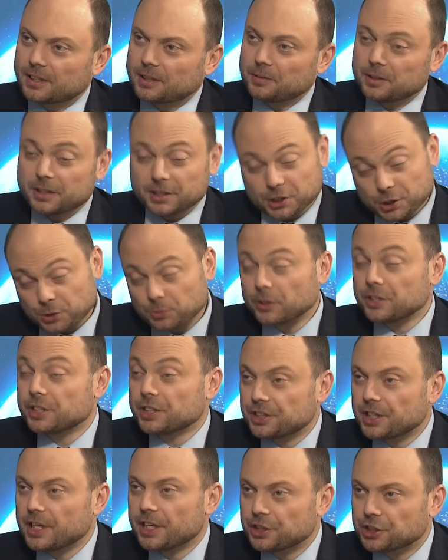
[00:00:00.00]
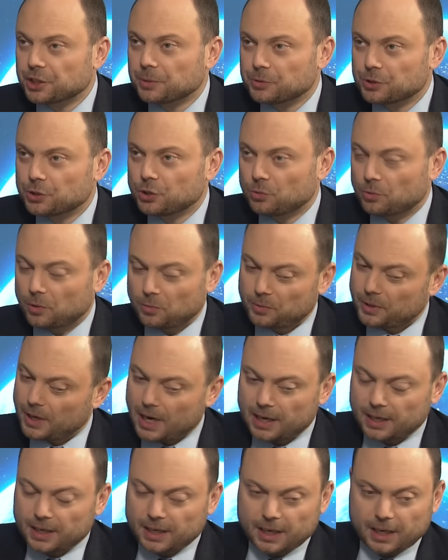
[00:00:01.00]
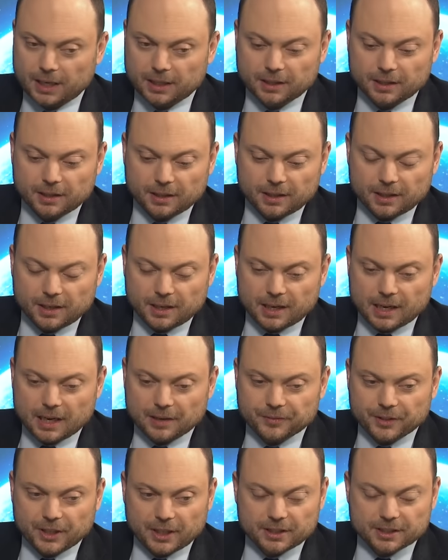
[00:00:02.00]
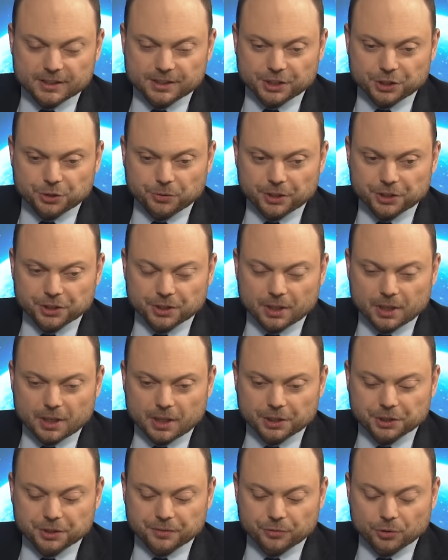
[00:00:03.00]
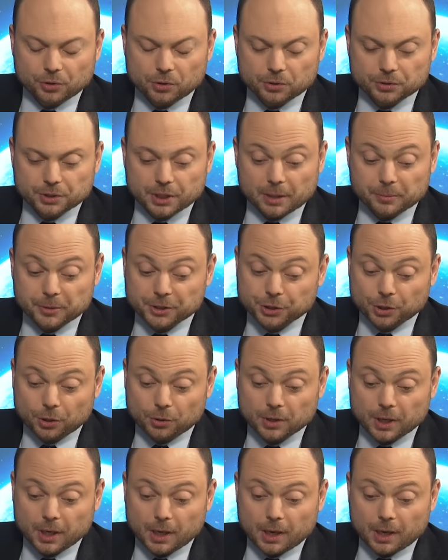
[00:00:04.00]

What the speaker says: And this is what dictatorships do. Well, we haven't had this situation in our country for a long time. And so